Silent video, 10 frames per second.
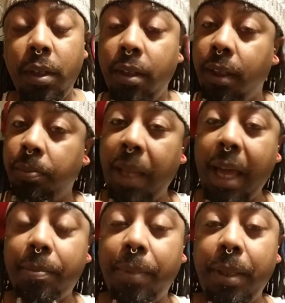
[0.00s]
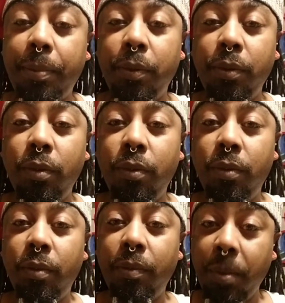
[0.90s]
because black people,
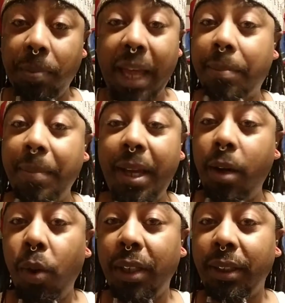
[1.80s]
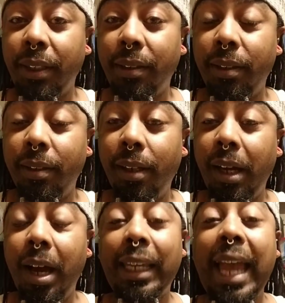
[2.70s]
the black male wasn't
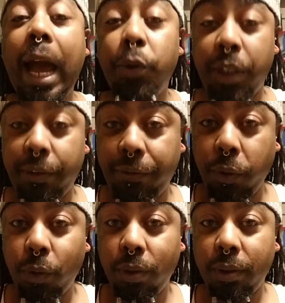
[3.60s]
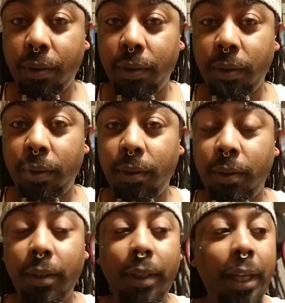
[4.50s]
accounted for.
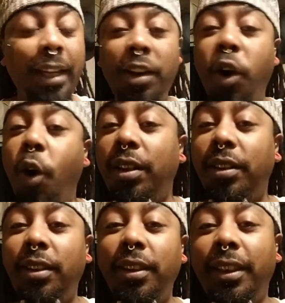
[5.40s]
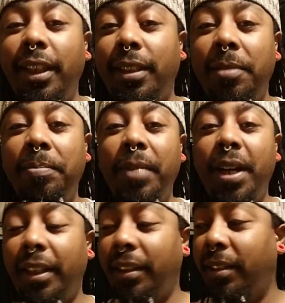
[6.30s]
In order to get the
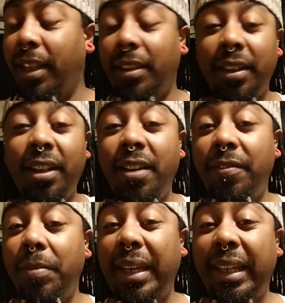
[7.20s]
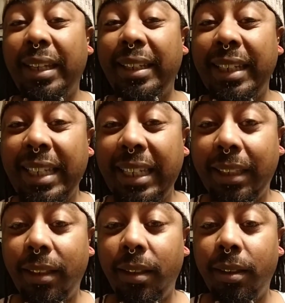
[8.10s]
money that the government
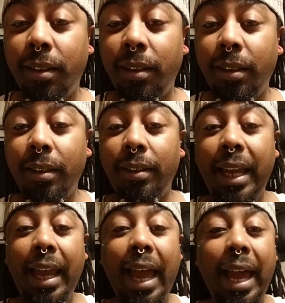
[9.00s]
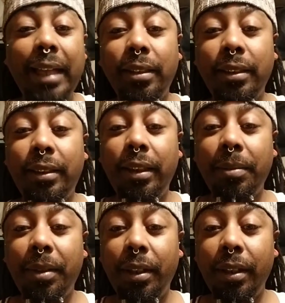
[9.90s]
needed, they had to sit
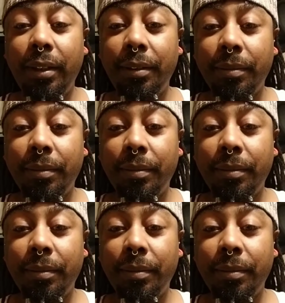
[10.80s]
up there.